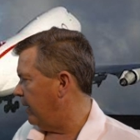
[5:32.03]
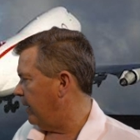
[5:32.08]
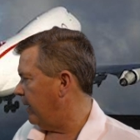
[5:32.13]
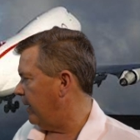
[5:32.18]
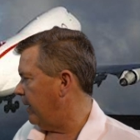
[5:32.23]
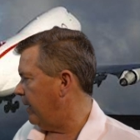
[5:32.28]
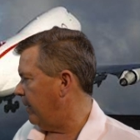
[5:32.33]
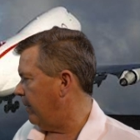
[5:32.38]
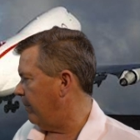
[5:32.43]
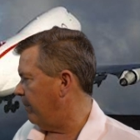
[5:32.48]

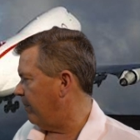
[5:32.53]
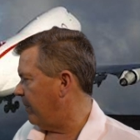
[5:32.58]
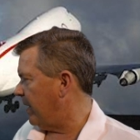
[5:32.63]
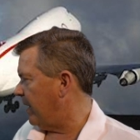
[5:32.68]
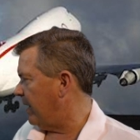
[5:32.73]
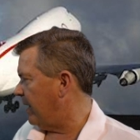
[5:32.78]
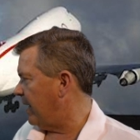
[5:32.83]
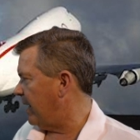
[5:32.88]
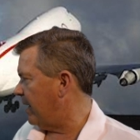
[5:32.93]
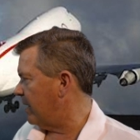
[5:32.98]
Um,
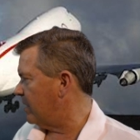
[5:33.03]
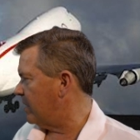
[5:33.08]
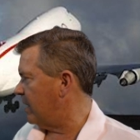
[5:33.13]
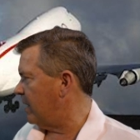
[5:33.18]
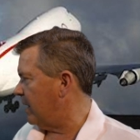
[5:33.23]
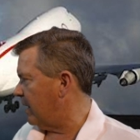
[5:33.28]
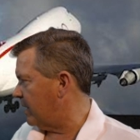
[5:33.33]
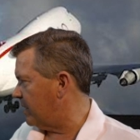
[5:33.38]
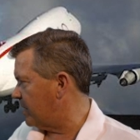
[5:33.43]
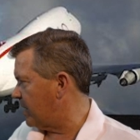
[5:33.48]
it has
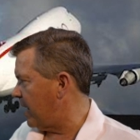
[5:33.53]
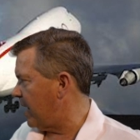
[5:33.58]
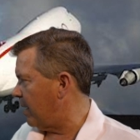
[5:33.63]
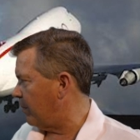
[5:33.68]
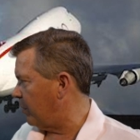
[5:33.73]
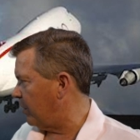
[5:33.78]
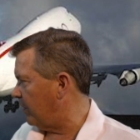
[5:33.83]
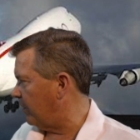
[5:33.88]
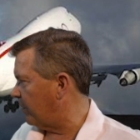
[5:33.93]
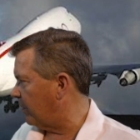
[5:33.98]
the
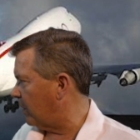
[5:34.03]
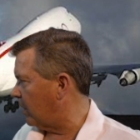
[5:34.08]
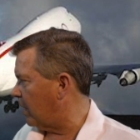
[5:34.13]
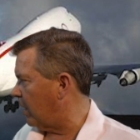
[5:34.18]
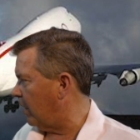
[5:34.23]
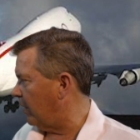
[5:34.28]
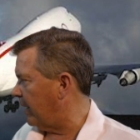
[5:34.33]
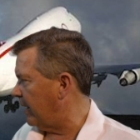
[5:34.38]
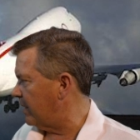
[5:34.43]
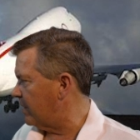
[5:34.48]
example for
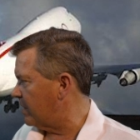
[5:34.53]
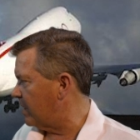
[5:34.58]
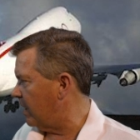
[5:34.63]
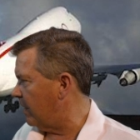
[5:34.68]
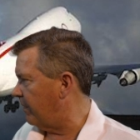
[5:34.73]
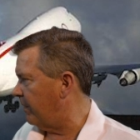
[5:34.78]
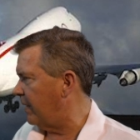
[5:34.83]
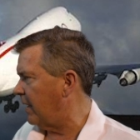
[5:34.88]
all that stuff.